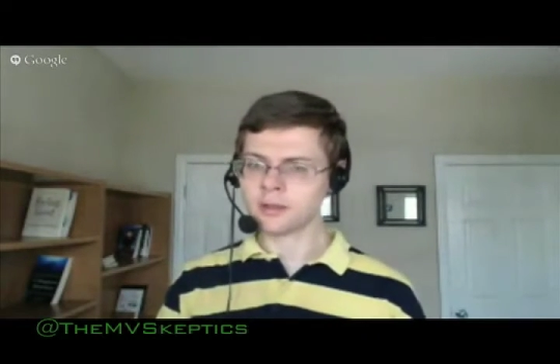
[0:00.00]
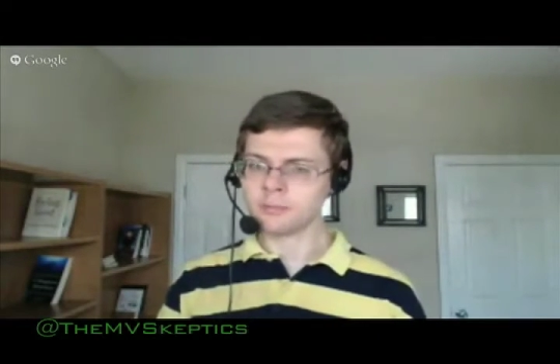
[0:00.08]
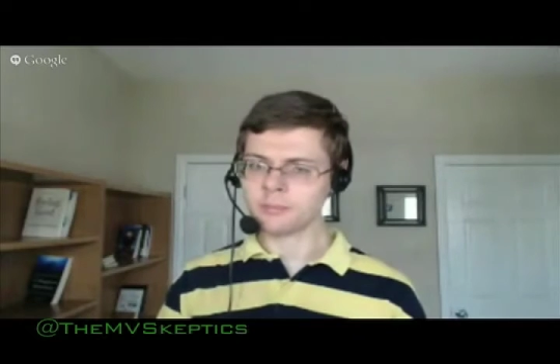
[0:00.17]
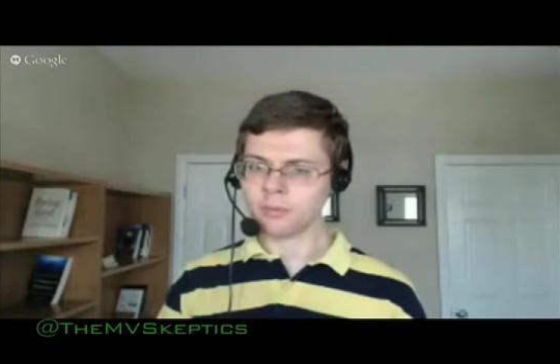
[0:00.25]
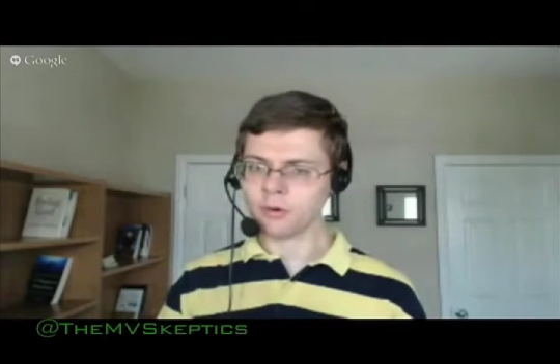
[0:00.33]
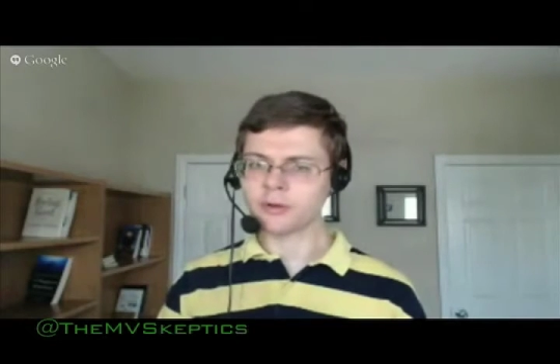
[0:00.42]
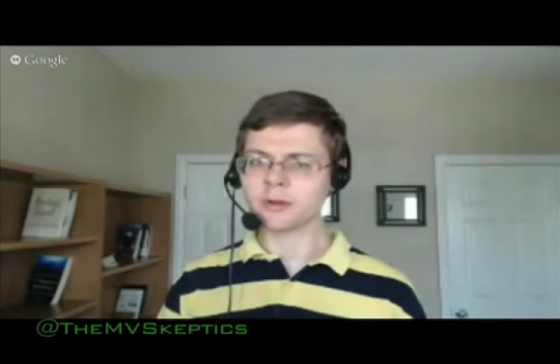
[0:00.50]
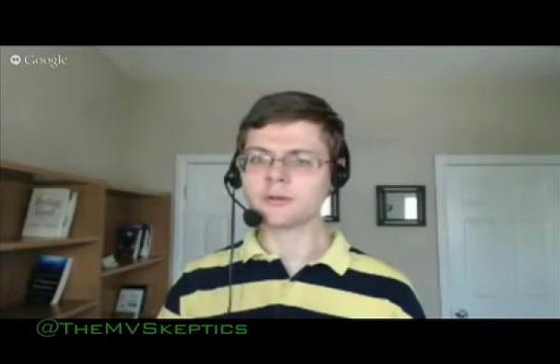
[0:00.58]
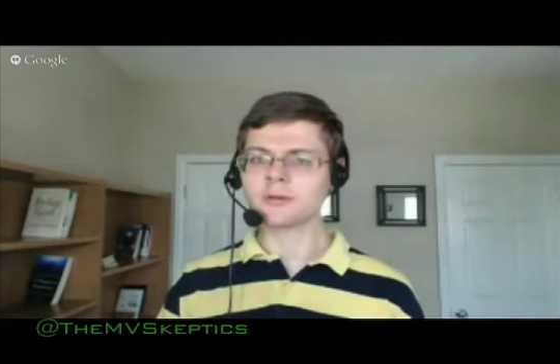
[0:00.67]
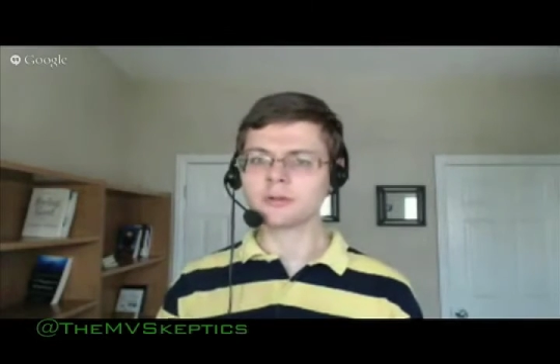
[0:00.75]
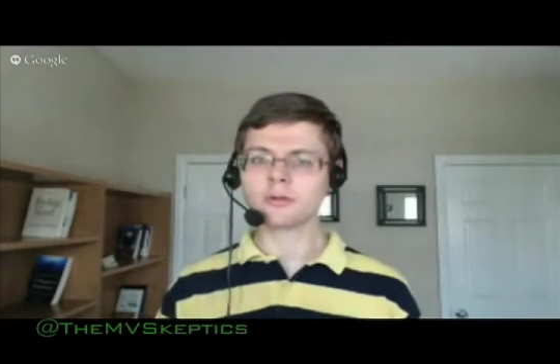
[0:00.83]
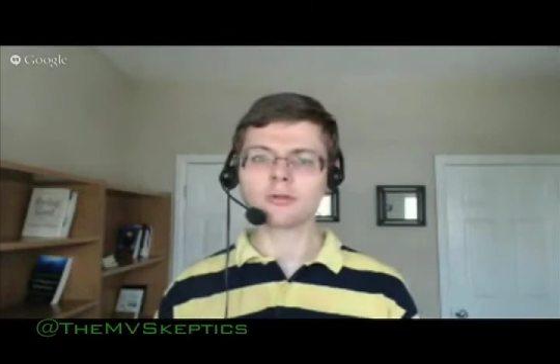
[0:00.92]

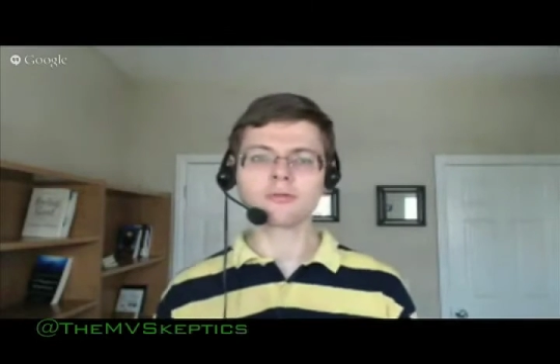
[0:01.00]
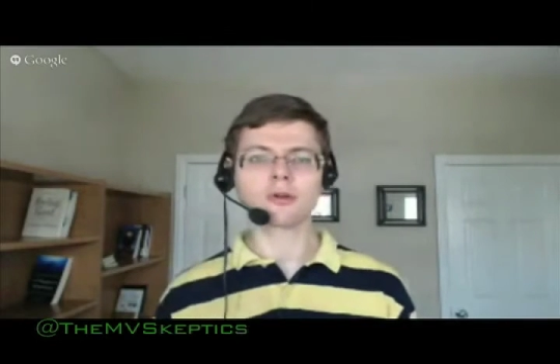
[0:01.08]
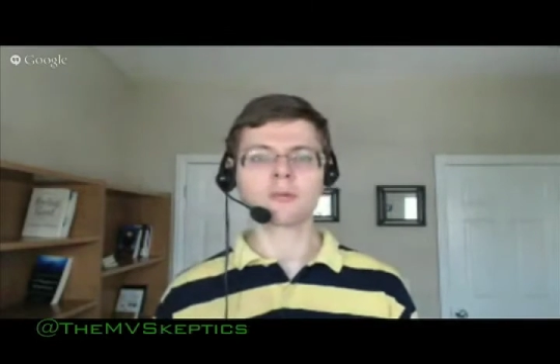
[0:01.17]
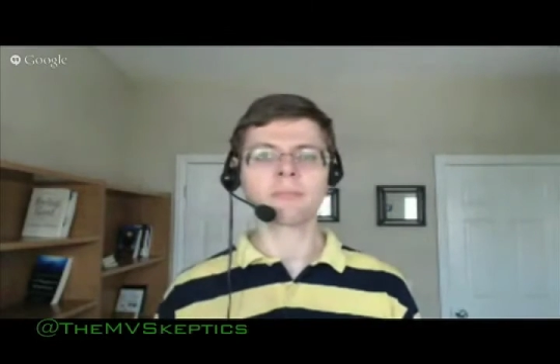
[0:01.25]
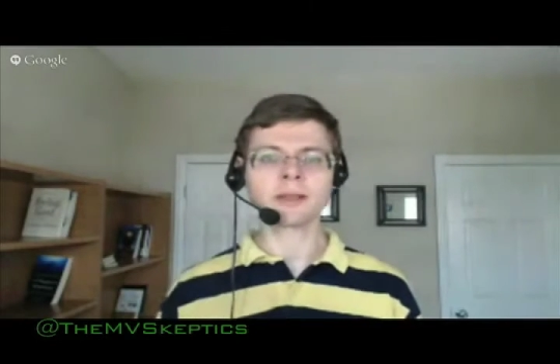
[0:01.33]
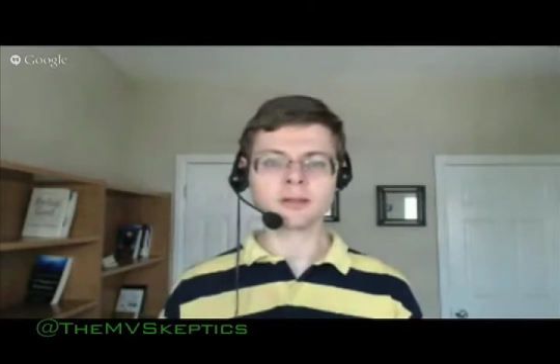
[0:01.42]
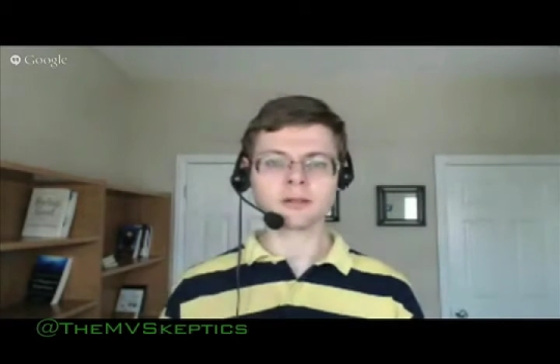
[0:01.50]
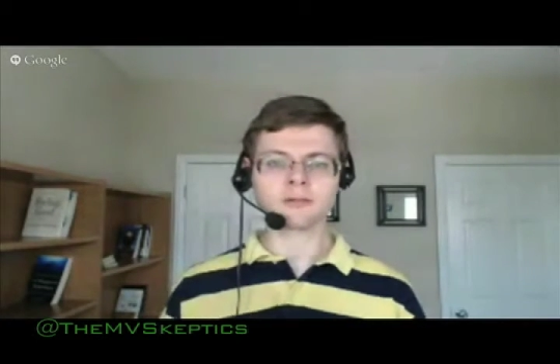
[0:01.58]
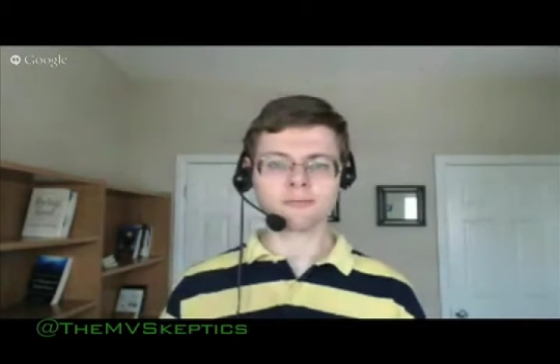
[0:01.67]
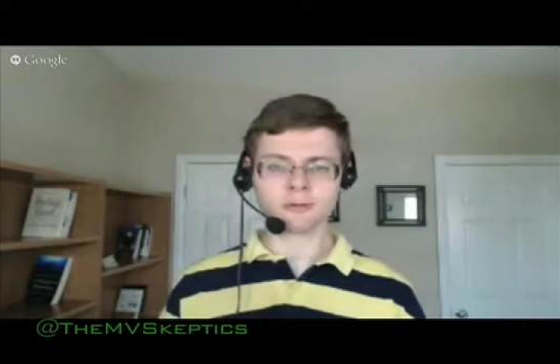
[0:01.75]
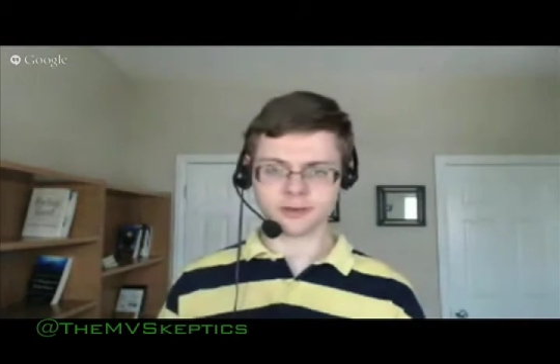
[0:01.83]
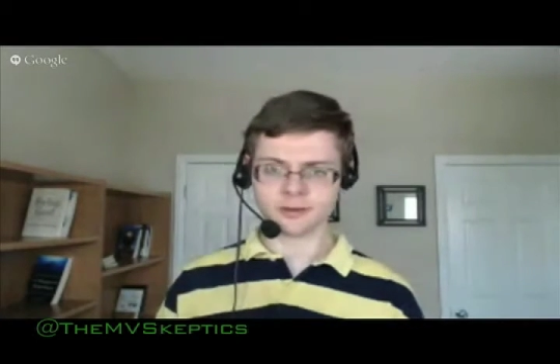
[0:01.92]
important tool for mental
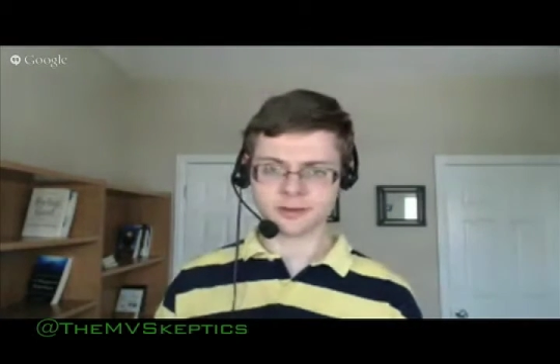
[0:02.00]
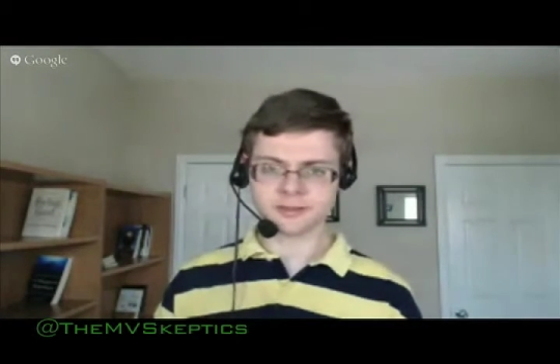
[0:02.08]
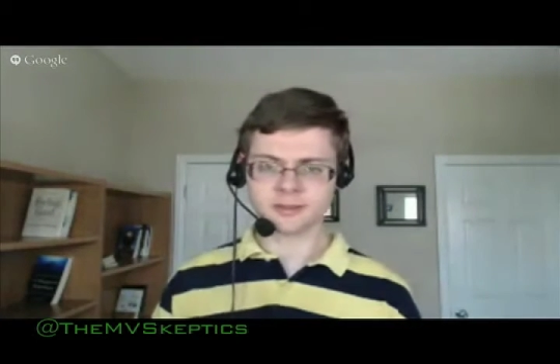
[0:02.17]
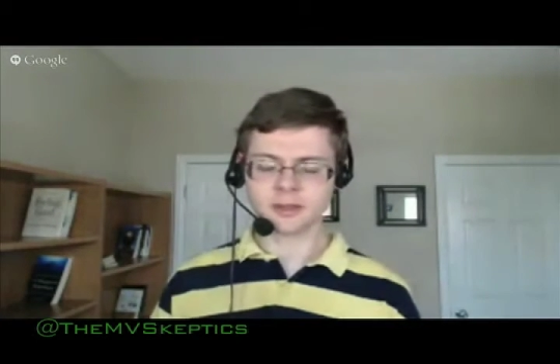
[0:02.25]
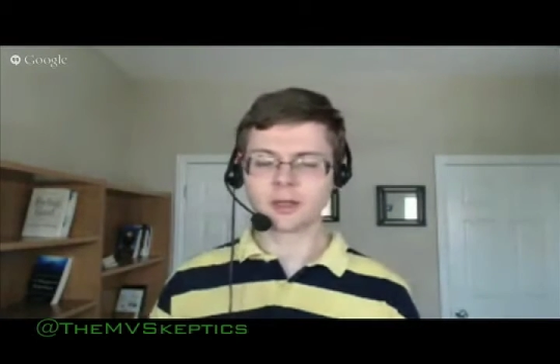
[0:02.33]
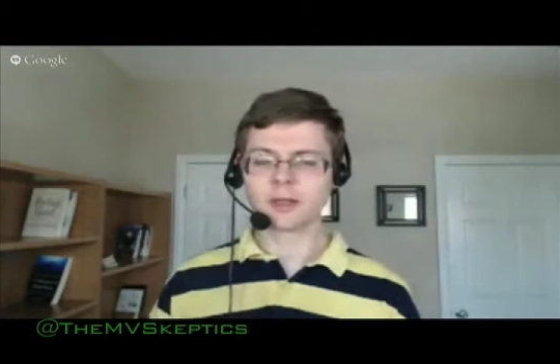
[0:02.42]
fitness.